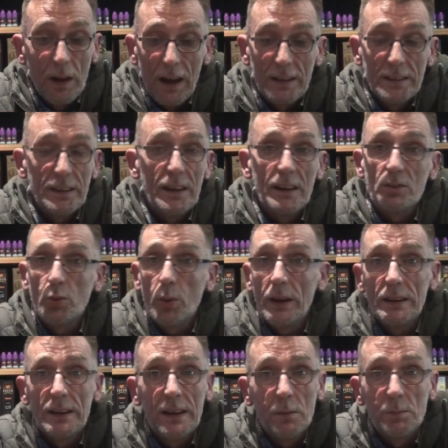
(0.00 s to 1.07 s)
India,
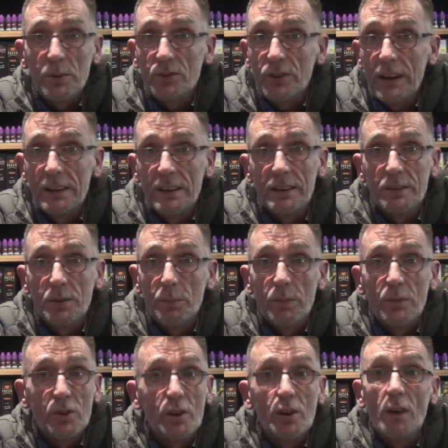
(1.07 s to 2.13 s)
28% of the
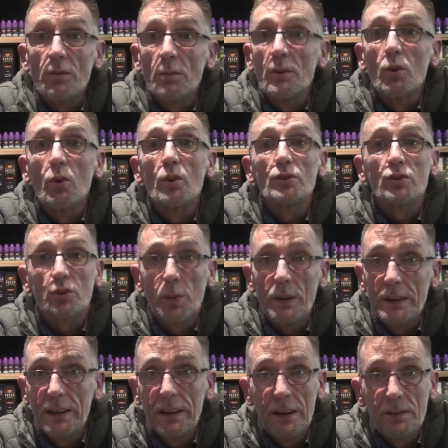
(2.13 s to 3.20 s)
government owns
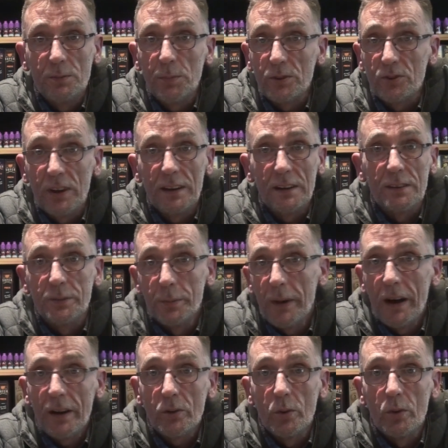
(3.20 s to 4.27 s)
28% of
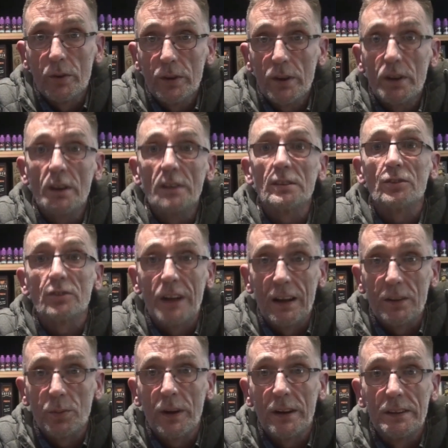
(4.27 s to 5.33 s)
tobacco. You can
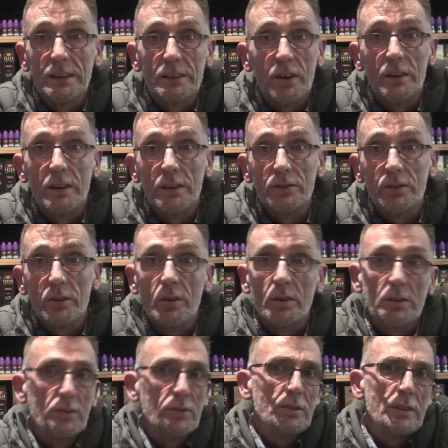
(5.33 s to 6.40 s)
understand why they done it, you know,
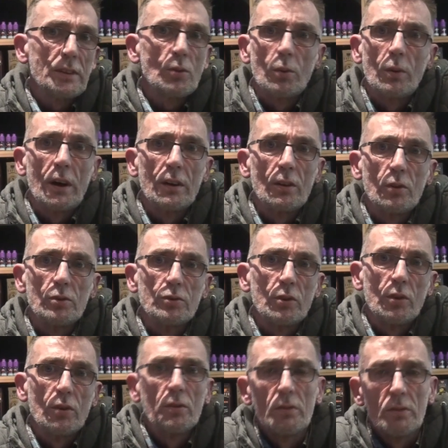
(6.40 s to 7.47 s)
because they don't want to lose
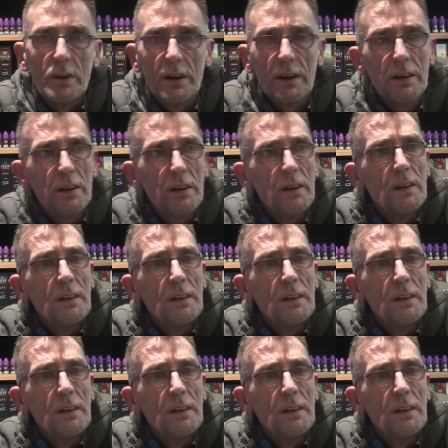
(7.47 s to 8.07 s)
it, right?